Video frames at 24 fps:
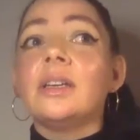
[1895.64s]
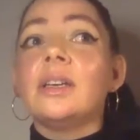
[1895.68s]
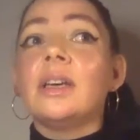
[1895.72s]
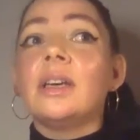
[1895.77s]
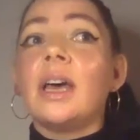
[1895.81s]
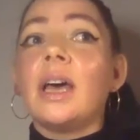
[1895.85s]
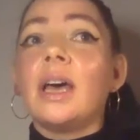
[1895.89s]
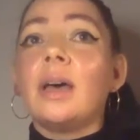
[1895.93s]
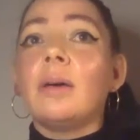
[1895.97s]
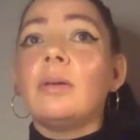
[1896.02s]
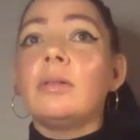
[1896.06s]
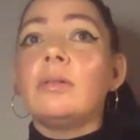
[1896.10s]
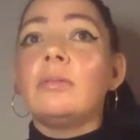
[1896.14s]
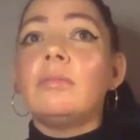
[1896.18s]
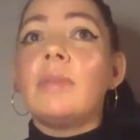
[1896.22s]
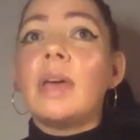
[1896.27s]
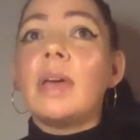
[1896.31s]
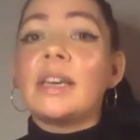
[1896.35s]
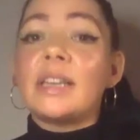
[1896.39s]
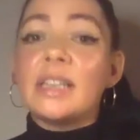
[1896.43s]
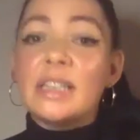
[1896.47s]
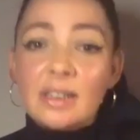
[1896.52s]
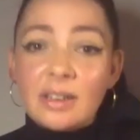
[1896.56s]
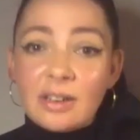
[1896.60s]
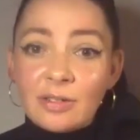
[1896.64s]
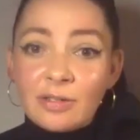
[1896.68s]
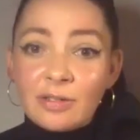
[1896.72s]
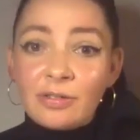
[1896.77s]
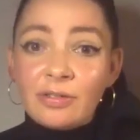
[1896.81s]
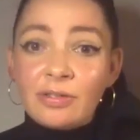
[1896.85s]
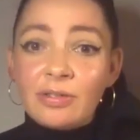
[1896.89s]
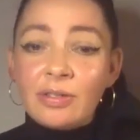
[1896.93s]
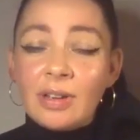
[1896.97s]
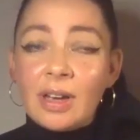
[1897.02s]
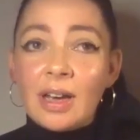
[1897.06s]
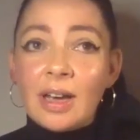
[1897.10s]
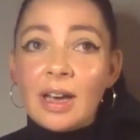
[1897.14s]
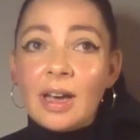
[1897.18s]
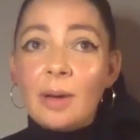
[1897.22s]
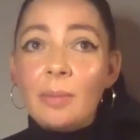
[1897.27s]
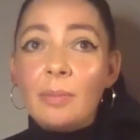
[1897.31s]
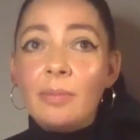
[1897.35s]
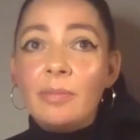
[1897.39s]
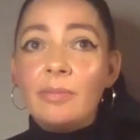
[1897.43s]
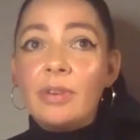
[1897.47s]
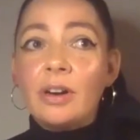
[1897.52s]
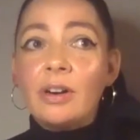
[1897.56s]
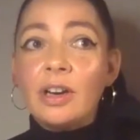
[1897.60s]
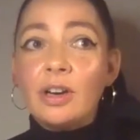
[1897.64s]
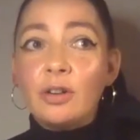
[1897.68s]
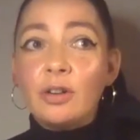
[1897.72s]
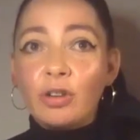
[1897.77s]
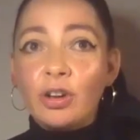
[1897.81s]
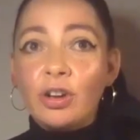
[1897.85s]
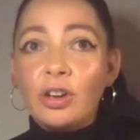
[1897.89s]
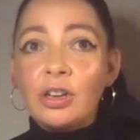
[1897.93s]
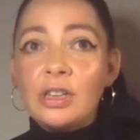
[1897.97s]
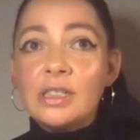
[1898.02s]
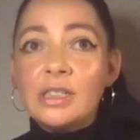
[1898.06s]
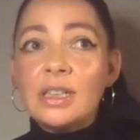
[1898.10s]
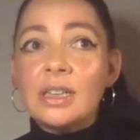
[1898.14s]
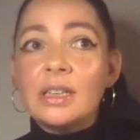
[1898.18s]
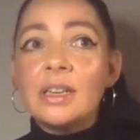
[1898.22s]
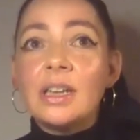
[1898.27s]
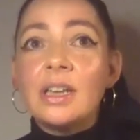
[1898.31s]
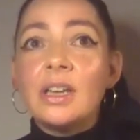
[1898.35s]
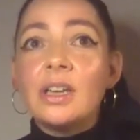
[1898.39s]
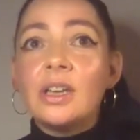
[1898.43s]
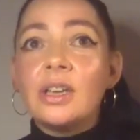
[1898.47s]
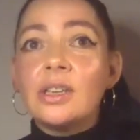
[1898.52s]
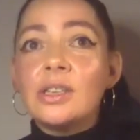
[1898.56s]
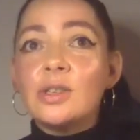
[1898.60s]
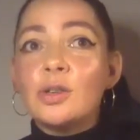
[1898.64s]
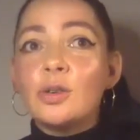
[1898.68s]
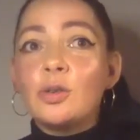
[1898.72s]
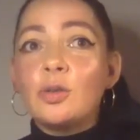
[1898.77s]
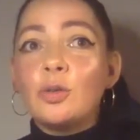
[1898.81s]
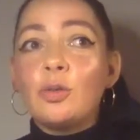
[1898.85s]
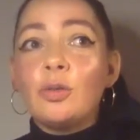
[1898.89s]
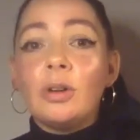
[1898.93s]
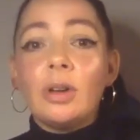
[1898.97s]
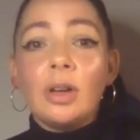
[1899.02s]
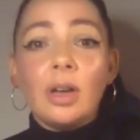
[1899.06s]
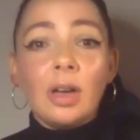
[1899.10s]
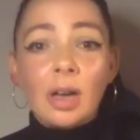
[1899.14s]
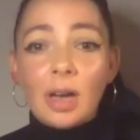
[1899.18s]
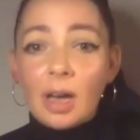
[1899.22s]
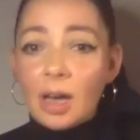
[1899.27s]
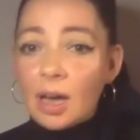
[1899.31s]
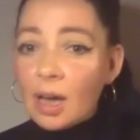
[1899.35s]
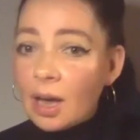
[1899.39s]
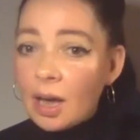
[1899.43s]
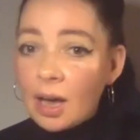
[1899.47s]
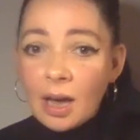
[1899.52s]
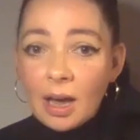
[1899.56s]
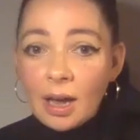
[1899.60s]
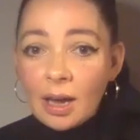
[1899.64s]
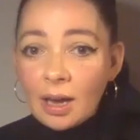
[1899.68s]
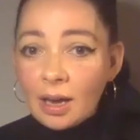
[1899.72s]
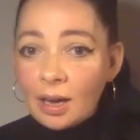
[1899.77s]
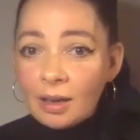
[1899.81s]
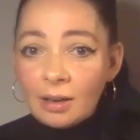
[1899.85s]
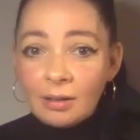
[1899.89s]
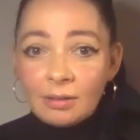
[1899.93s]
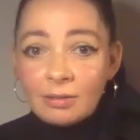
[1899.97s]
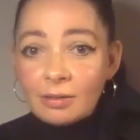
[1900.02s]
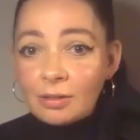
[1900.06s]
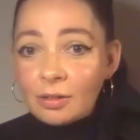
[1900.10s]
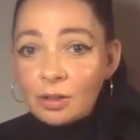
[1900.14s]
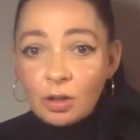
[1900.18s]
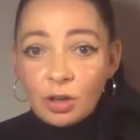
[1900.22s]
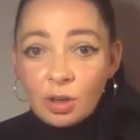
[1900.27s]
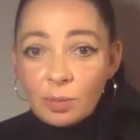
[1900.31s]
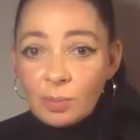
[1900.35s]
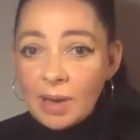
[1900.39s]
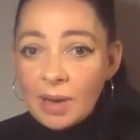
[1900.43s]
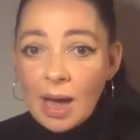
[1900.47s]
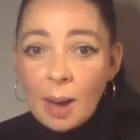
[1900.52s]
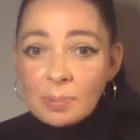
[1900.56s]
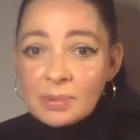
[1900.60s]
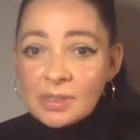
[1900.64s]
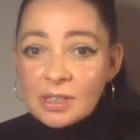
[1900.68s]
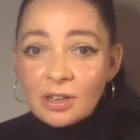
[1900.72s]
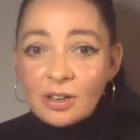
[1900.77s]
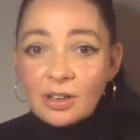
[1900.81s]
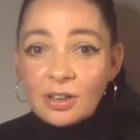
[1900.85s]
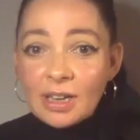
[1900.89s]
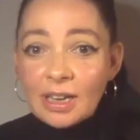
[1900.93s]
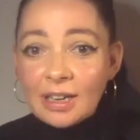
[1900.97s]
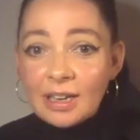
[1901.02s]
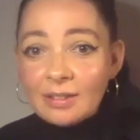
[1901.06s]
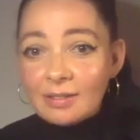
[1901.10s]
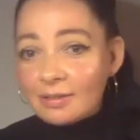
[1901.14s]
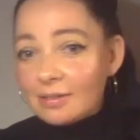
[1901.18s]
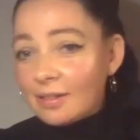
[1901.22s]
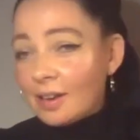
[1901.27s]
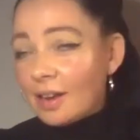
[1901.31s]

uh, meditative, um, very grounding. So I could be absolutely